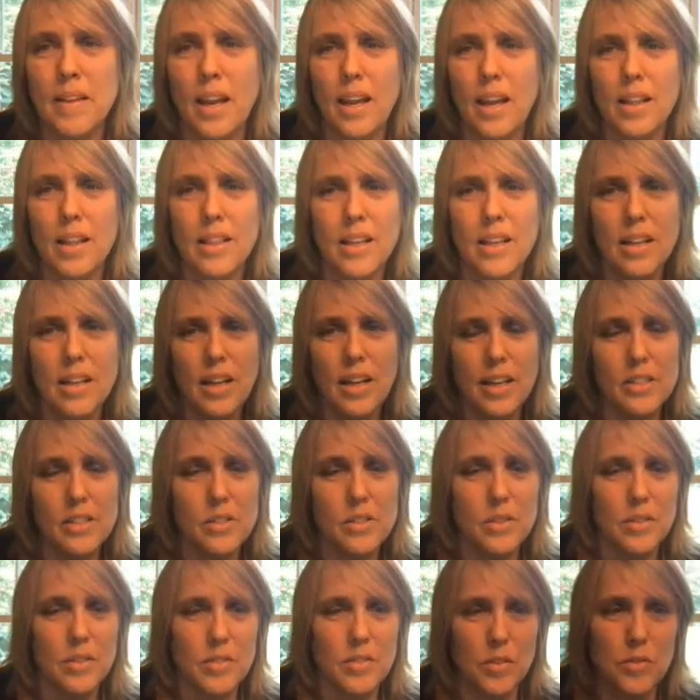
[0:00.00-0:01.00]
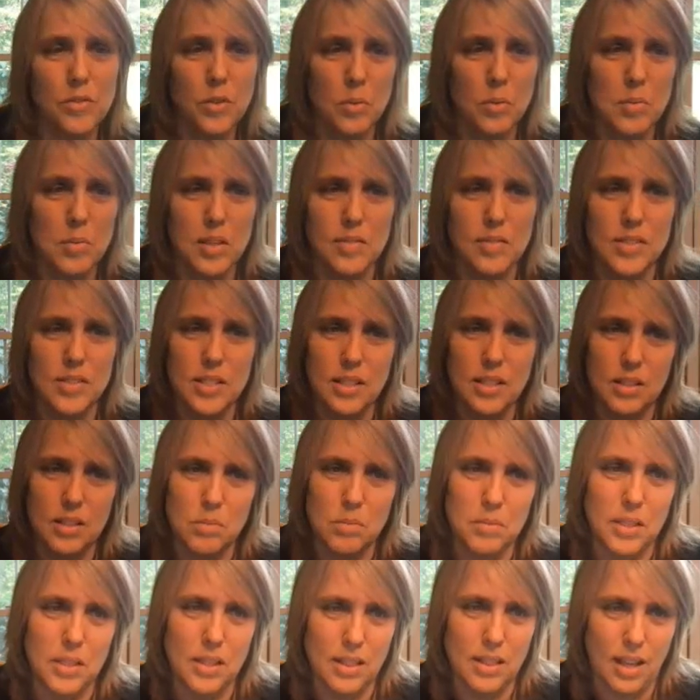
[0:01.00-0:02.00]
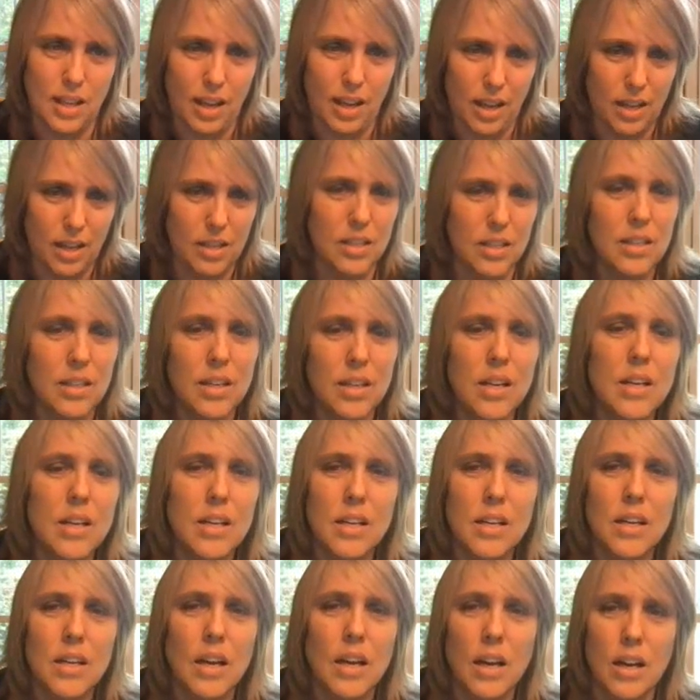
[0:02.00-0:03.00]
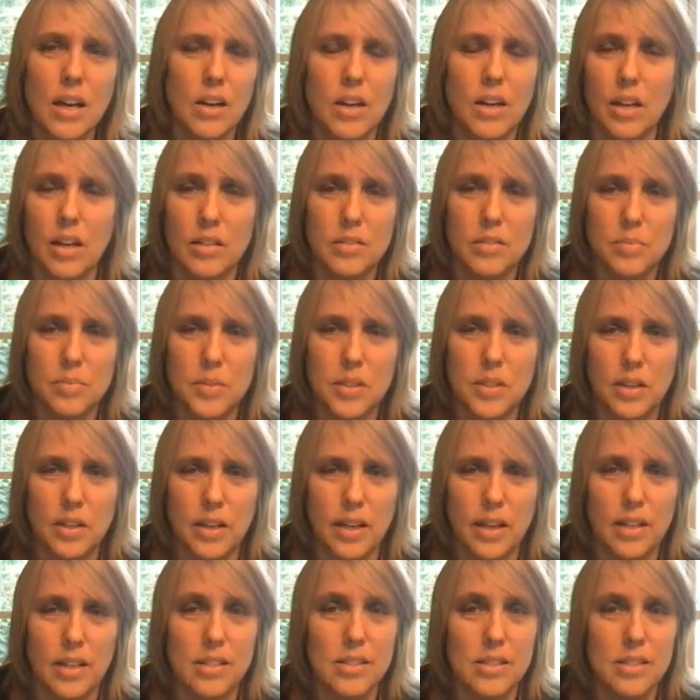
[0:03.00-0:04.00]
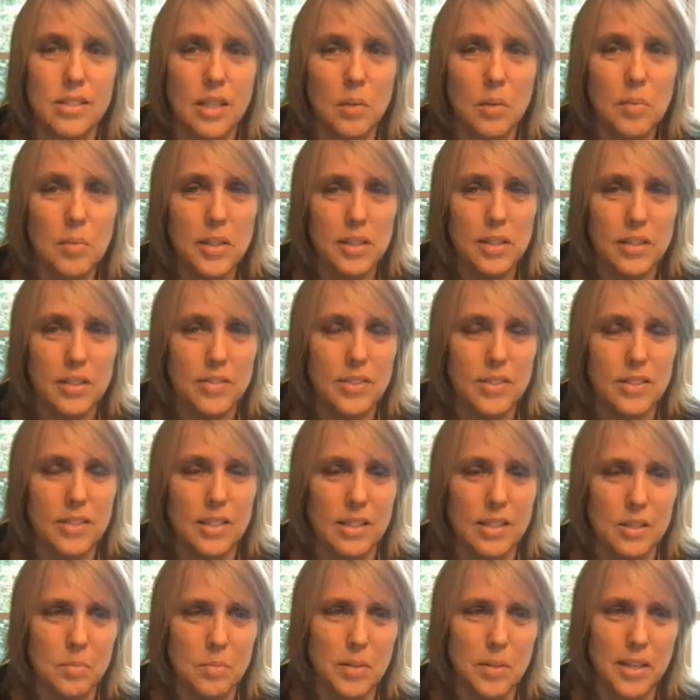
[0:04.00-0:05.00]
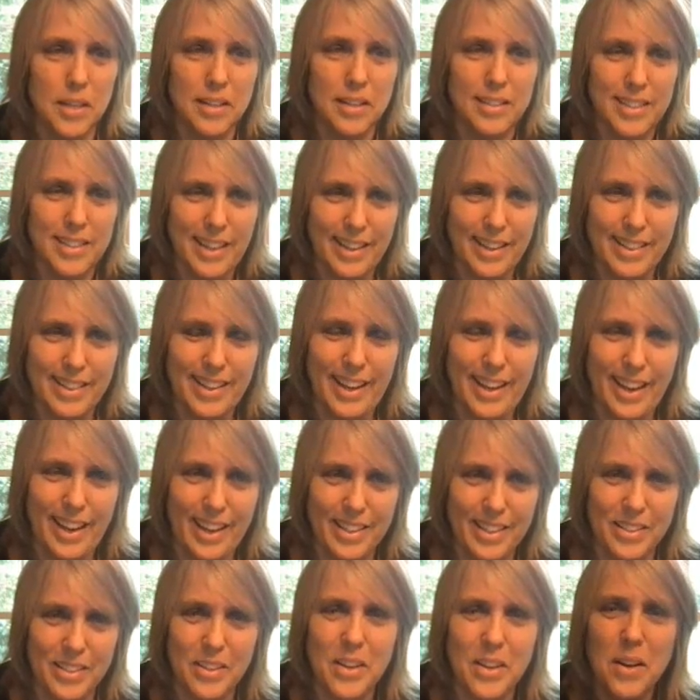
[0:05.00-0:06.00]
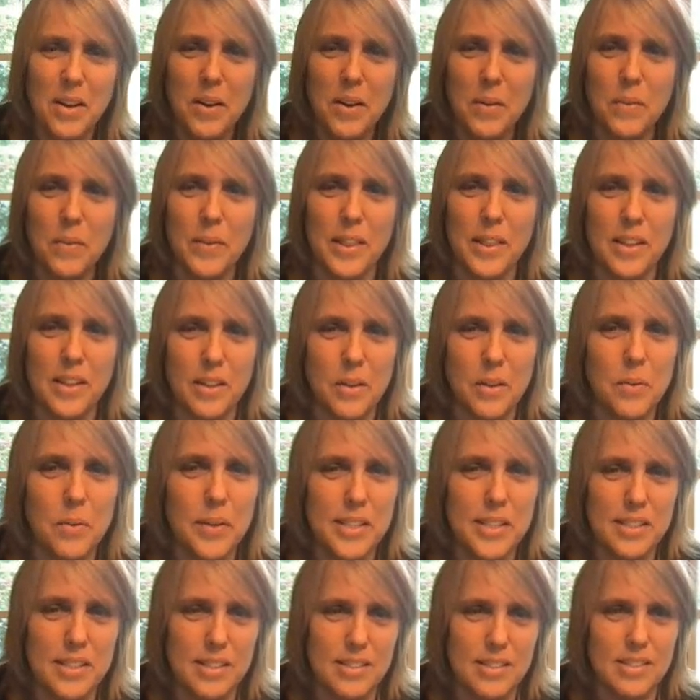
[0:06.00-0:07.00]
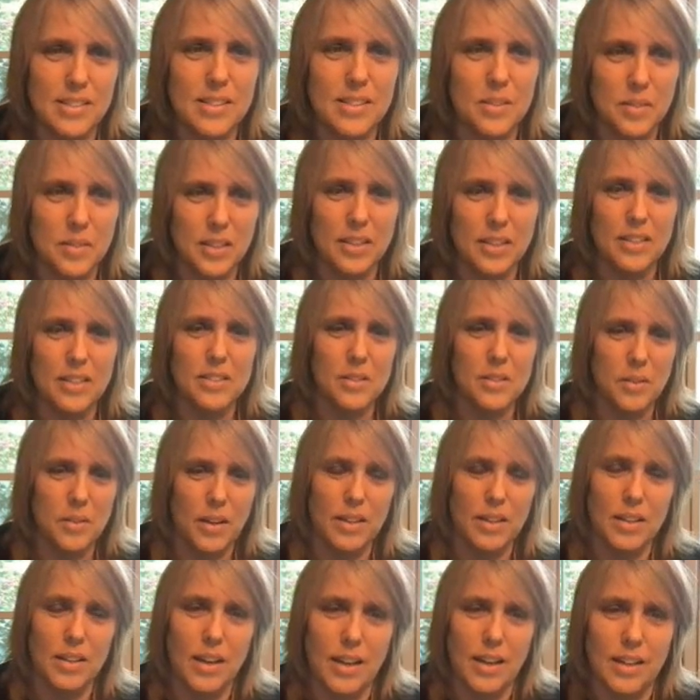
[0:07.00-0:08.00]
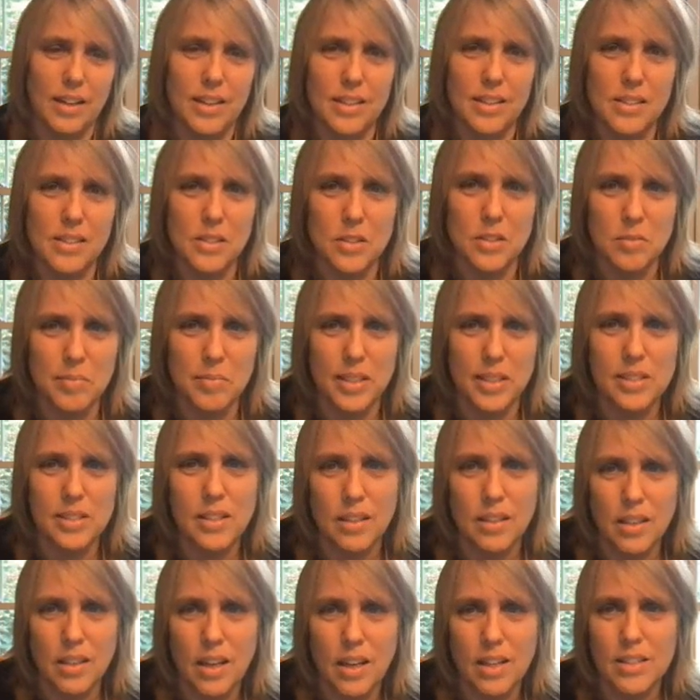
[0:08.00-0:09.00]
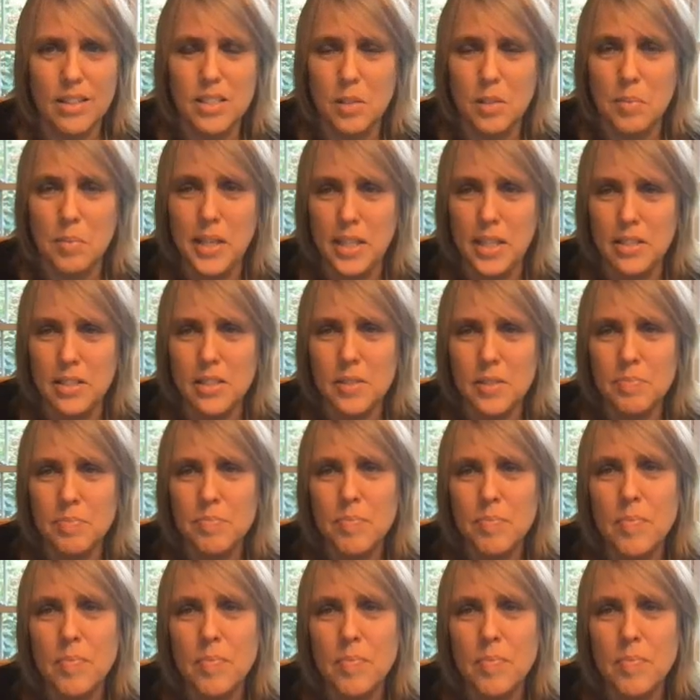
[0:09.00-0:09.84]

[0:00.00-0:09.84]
then I do have a formative assessment at the end, or a summative assessment at the end with quizzes that we're going to do online. That's sort of my technology piece.